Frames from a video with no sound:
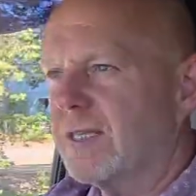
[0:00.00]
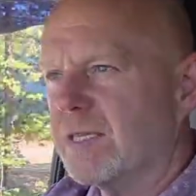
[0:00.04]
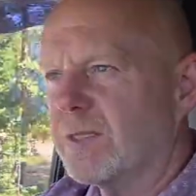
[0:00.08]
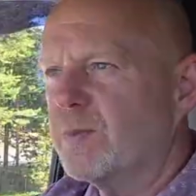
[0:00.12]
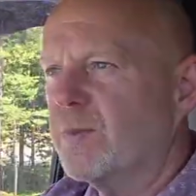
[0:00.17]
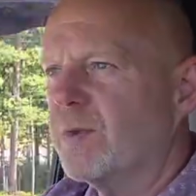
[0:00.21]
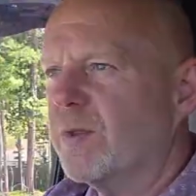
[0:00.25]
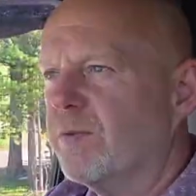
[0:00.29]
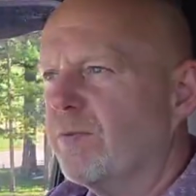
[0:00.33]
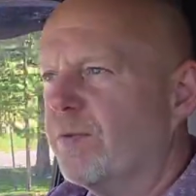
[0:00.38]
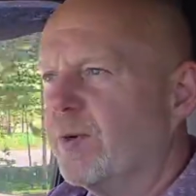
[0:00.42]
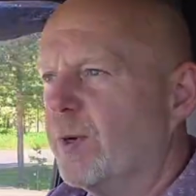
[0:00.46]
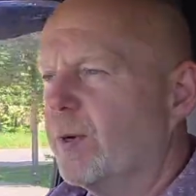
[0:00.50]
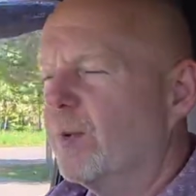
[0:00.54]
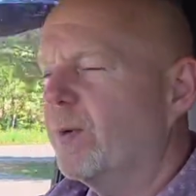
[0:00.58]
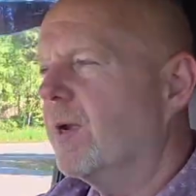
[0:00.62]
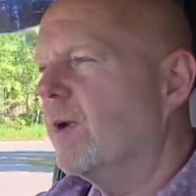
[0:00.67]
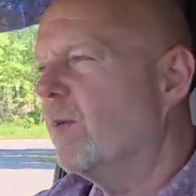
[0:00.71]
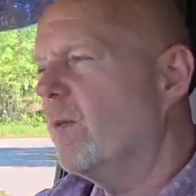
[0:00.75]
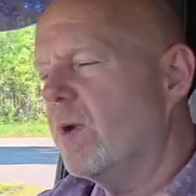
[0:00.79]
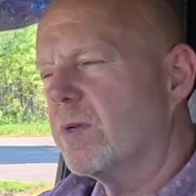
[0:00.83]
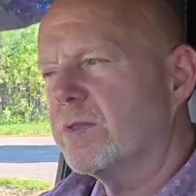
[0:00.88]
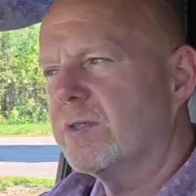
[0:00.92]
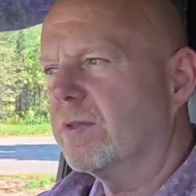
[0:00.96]
this was the route,
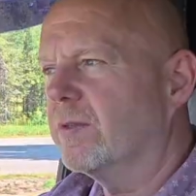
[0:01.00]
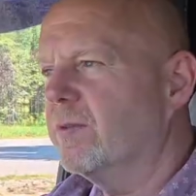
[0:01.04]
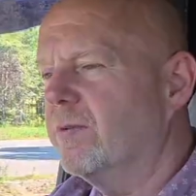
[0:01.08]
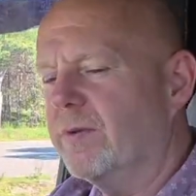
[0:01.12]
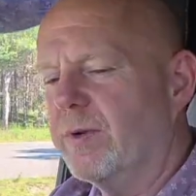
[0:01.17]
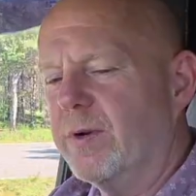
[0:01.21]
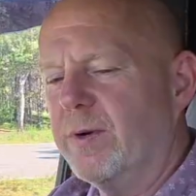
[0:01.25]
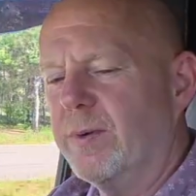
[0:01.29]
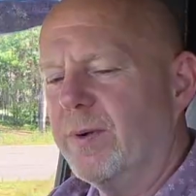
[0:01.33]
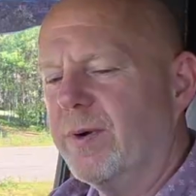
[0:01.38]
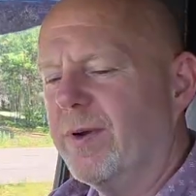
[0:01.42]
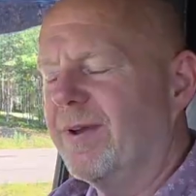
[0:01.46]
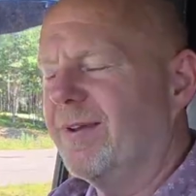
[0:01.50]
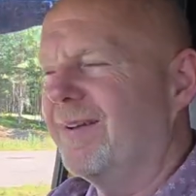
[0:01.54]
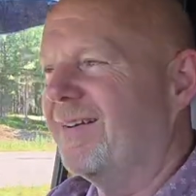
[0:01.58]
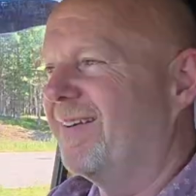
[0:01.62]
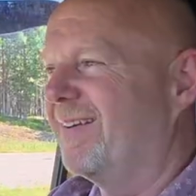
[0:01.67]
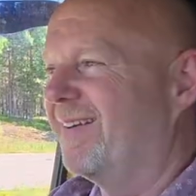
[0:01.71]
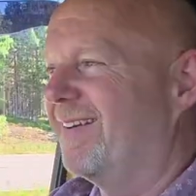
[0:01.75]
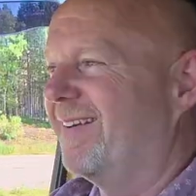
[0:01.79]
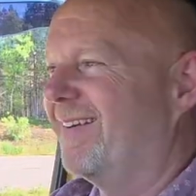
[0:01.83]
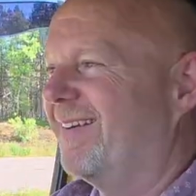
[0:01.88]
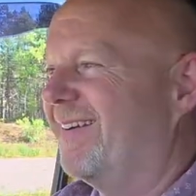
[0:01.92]
it wasn't the route.